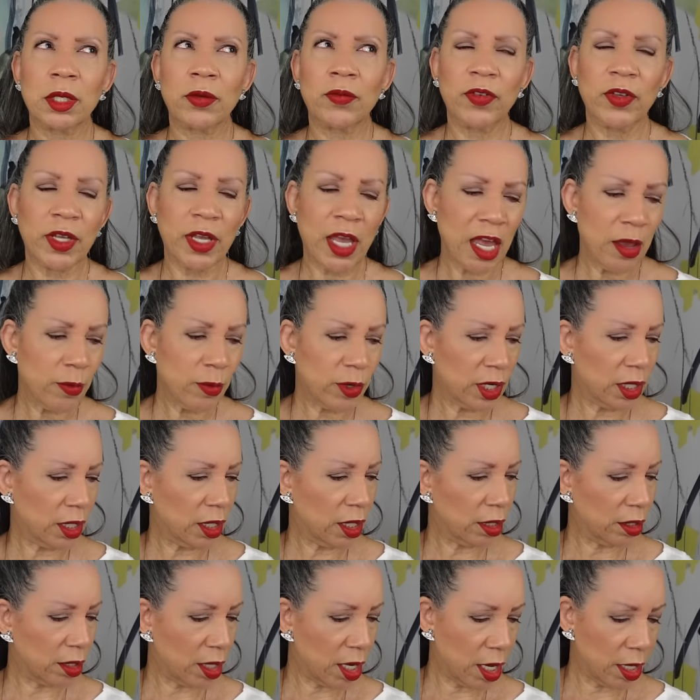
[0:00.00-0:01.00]
if it came in
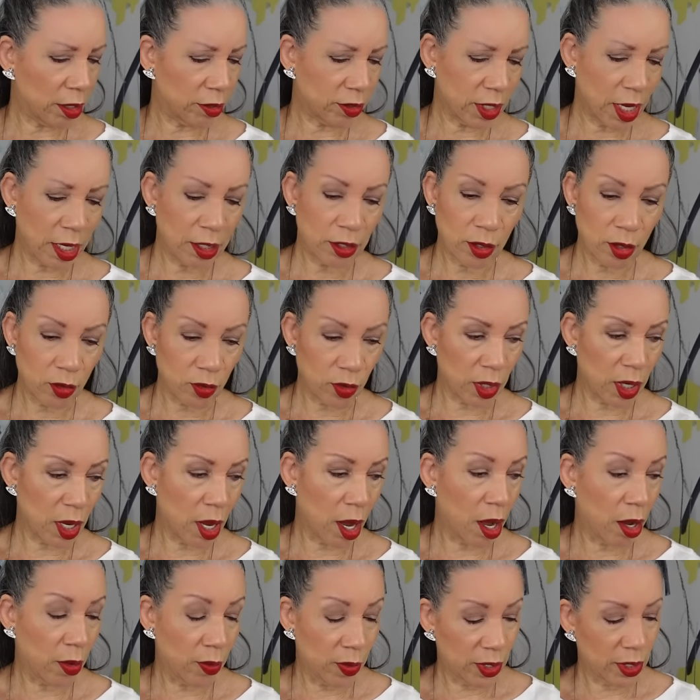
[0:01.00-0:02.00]
any other colors, I don't
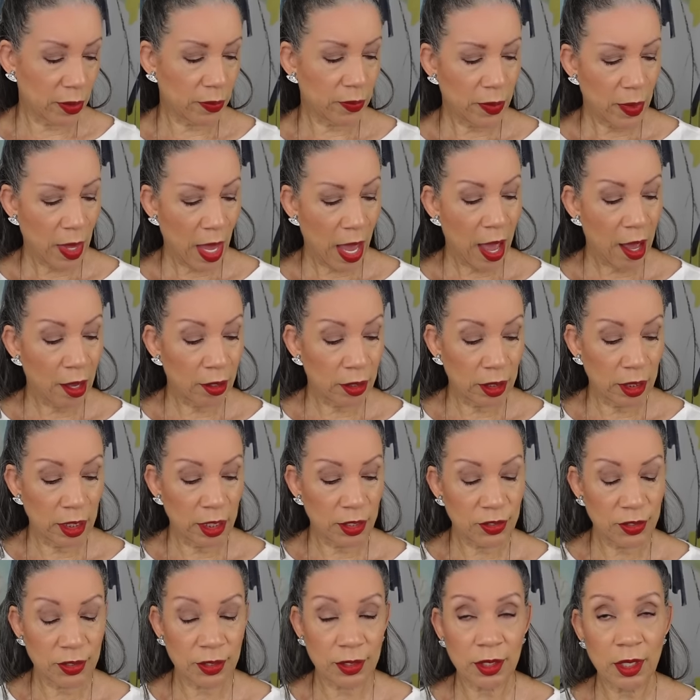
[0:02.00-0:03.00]
recall, but I'll
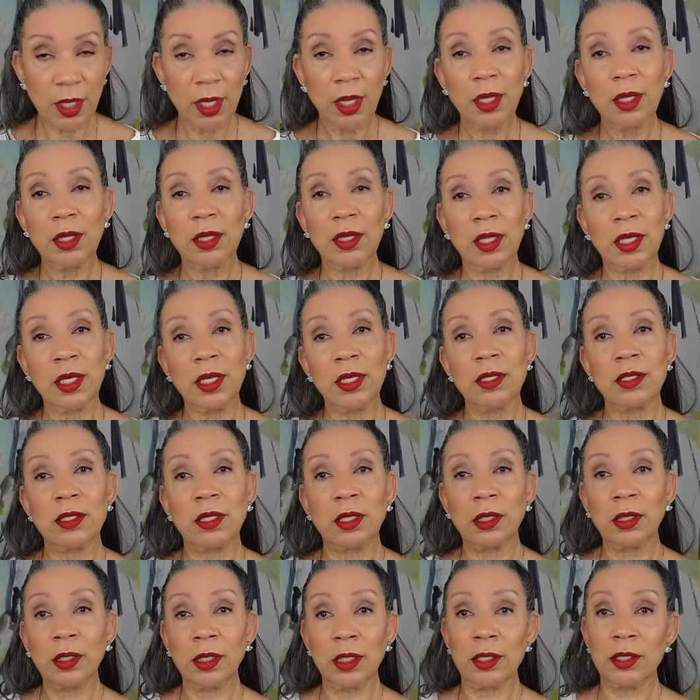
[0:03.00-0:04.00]
list these
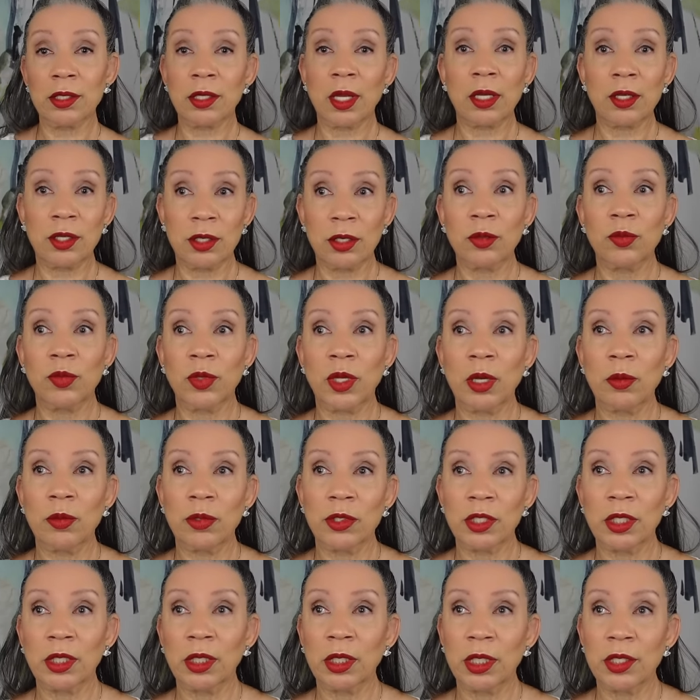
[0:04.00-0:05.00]
at least. I should be
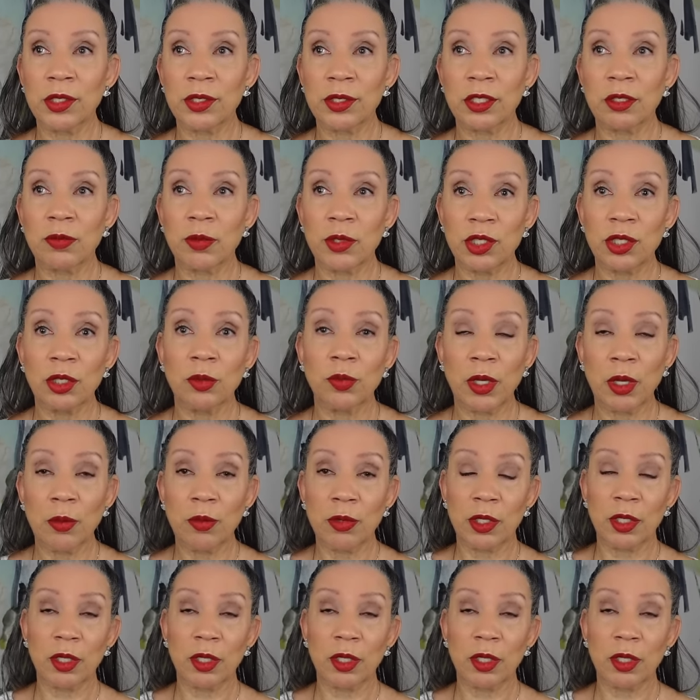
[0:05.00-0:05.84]
able to list them. I should be able